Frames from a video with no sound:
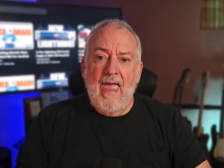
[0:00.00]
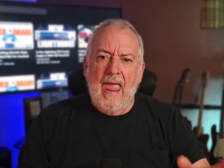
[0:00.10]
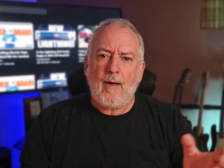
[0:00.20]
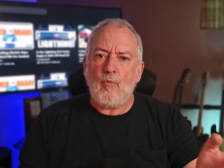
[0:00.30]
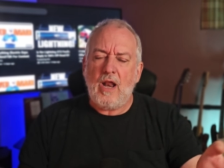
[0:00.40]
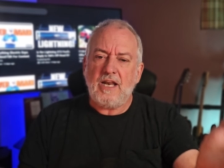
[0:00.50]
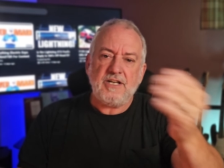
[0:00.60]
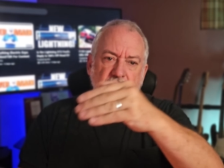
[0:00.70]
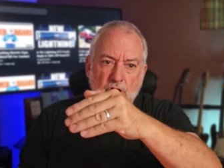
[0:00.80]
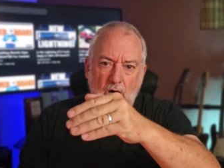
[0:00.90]
And when
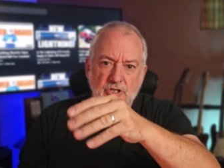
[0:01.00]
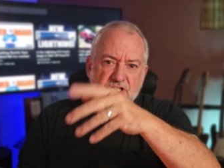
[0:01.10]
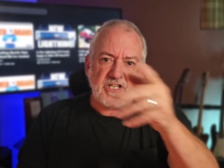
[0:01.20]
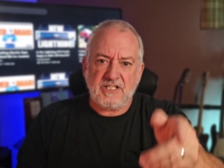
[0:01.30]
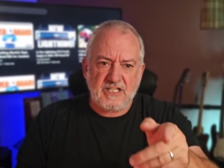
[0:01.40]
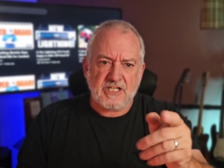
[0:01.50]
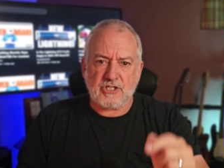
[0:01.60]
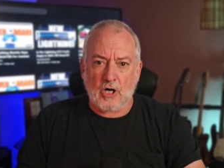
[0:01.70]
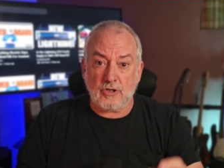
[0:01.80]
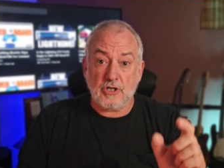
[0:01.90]
it charges and
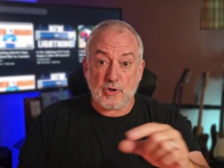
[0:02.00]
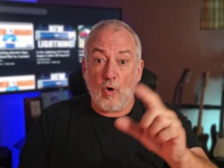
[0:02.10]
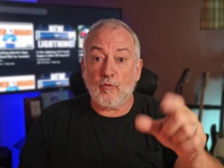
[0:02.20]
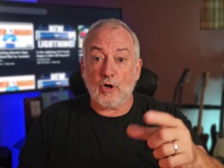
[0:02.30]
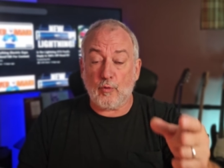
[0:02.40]
discharges over a